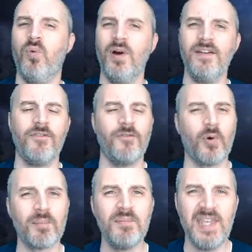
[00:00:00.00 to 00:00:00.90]

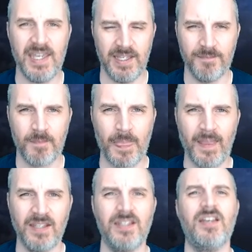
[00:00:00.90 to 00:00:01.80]
for me,
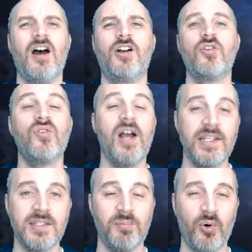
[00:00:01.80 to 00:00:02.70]
across
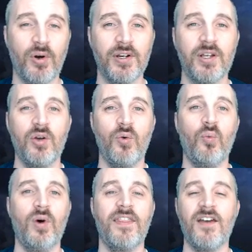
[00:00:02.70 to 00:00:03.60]
the board,
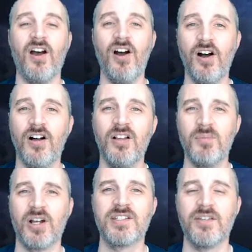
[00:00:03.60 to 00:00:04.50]
one of the
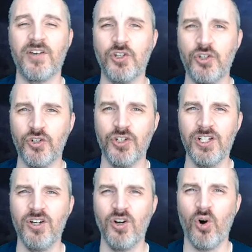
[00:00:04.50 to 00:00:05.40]
hallmarks of a
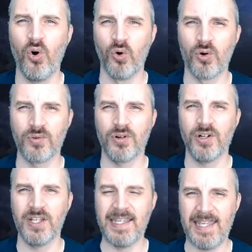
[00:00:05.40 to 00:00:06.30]
good horror
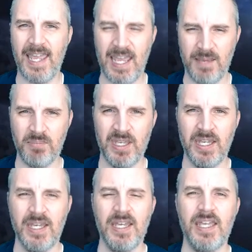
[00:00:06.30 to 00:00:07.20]
game
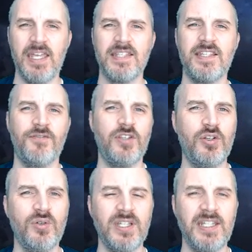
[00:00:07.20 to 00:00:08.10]
is if
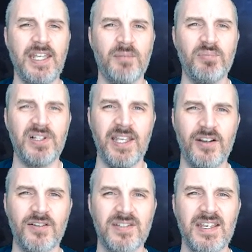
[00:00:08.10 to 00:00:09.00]
you can get
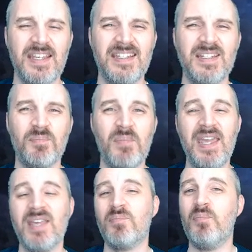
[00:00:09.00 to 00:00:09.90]
players to
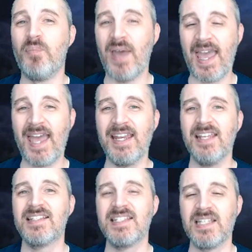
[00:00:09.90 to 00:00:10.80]
make bad,
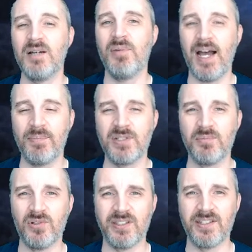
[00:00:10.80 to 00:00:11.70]

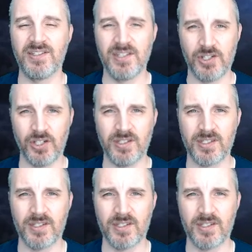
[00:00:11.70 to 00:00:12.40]
suboptimal decisions.